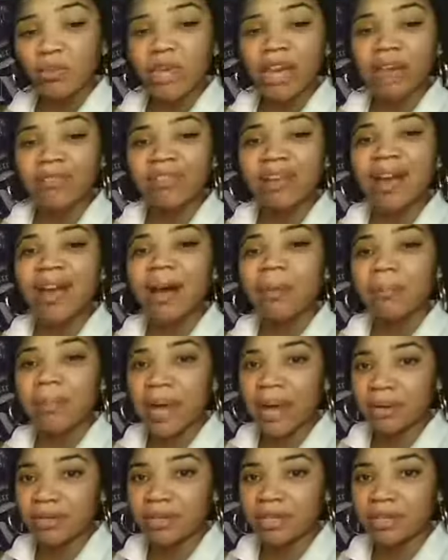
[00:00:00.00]
we have
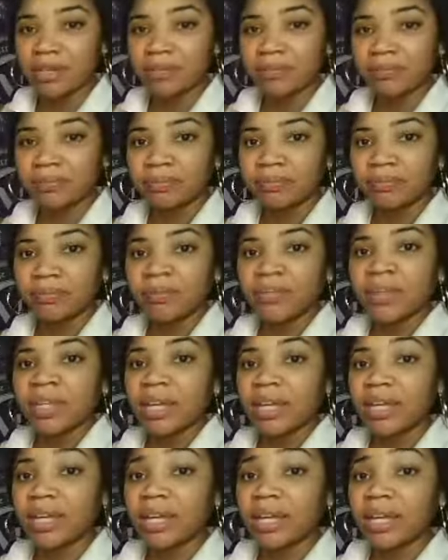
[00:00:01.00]
compounding.
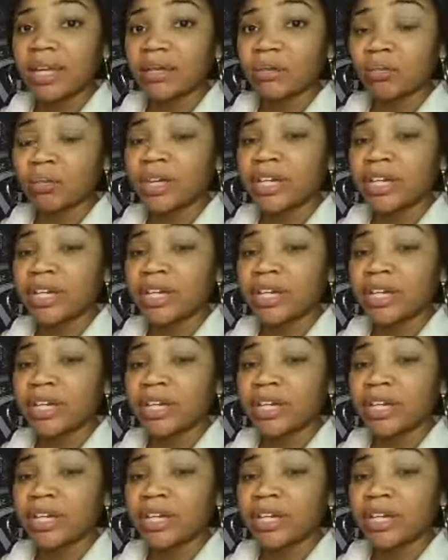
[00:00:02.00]
Again,